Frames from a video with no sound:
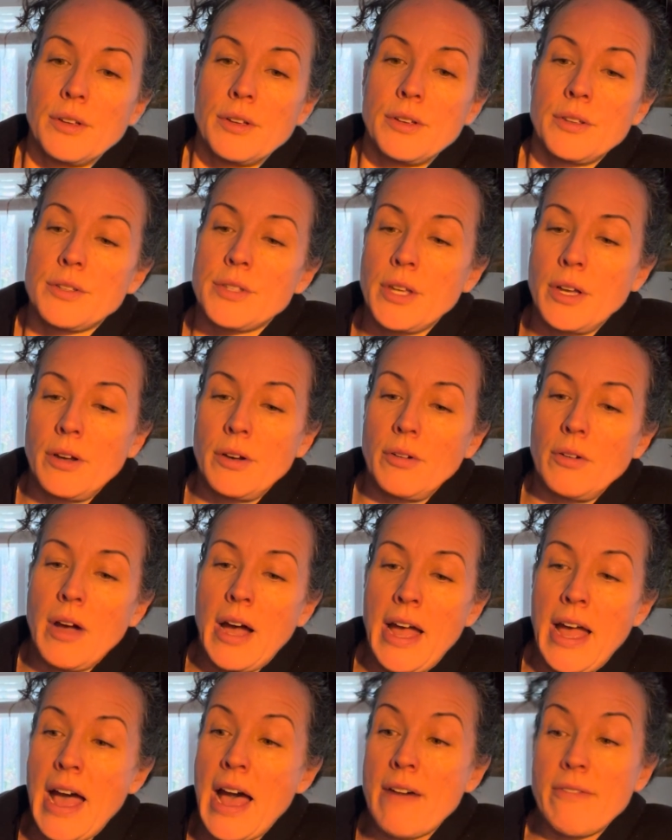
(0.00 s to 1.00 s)
So
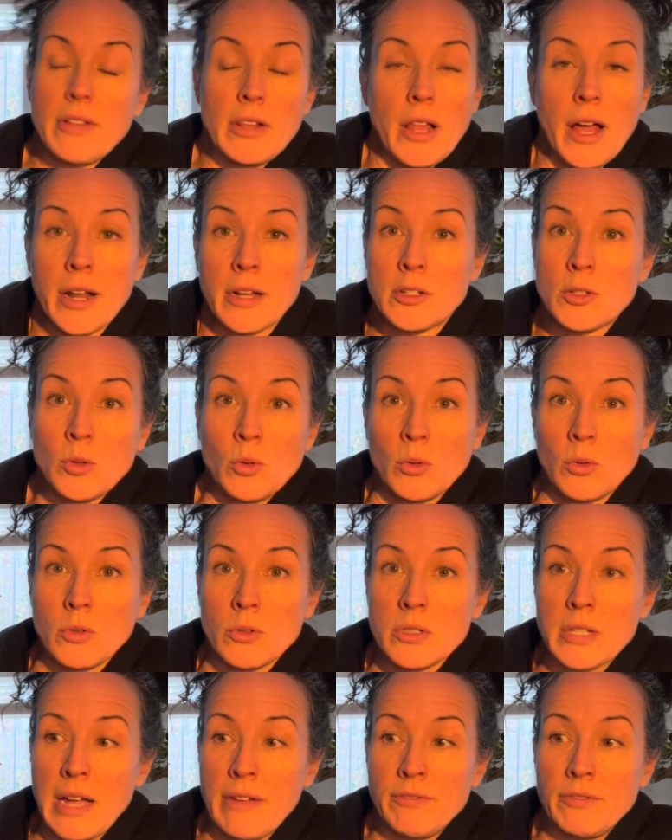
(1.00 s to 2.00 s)
I have a lot of
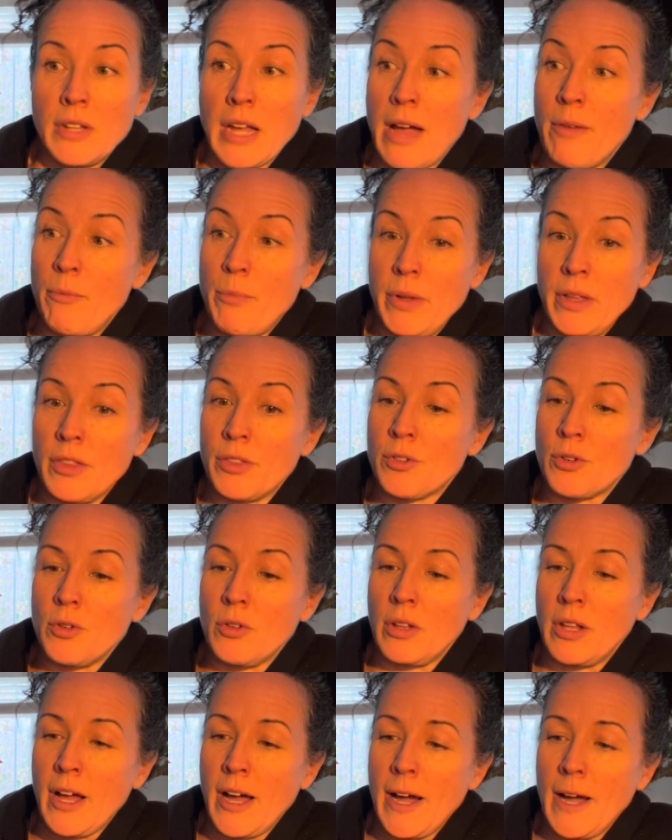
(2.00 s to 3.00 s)
tools. I've been through a
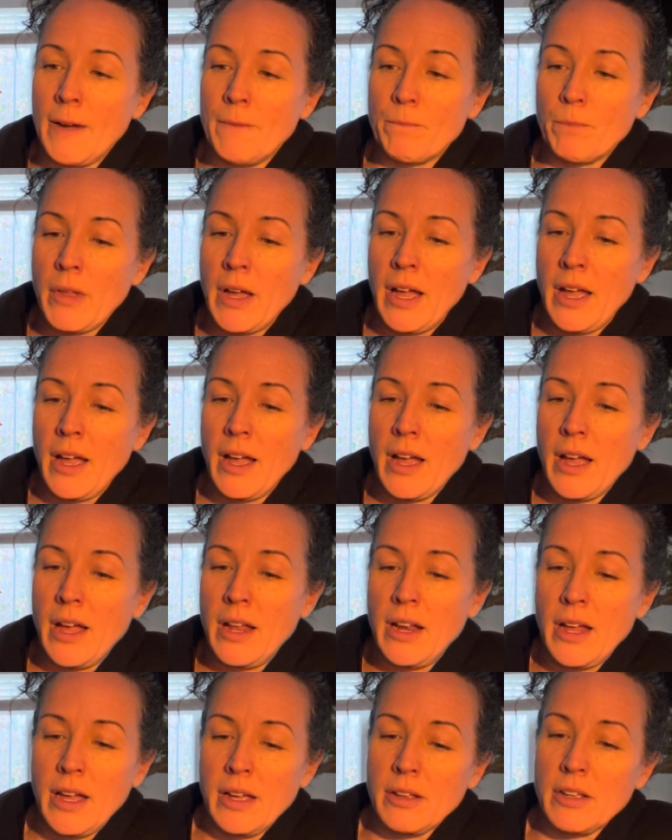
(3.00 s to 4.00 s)
lot,
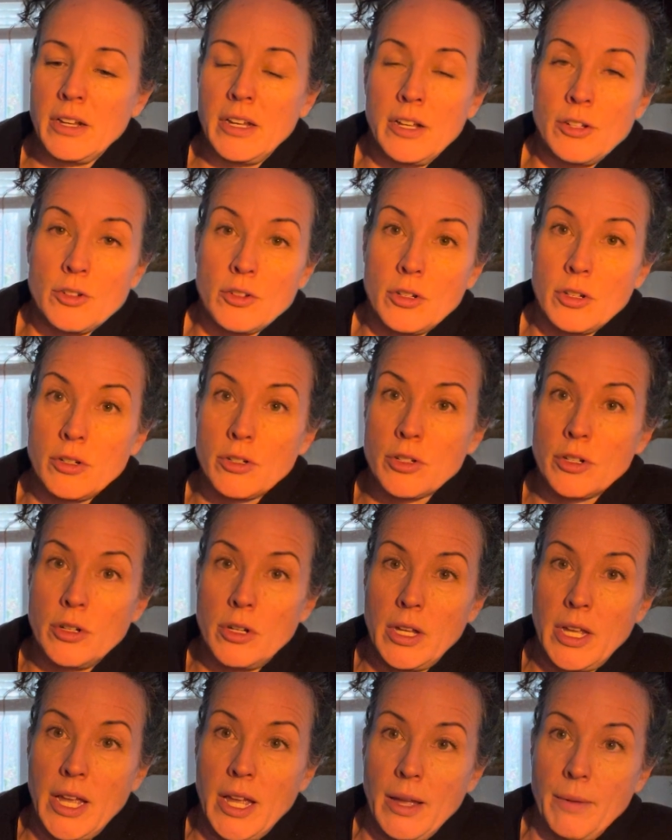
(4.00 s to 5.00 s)
and I can introduce you to
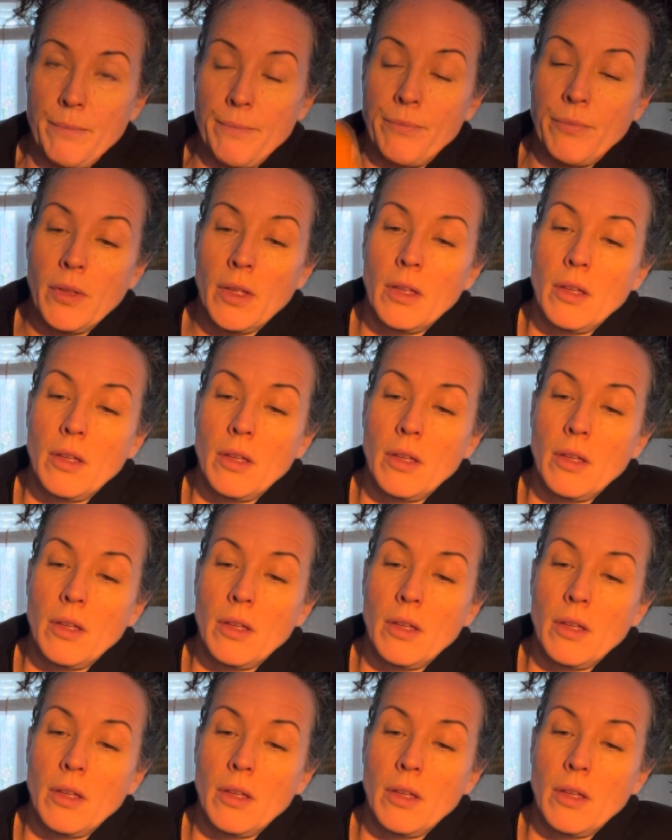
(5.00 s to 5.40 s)
him,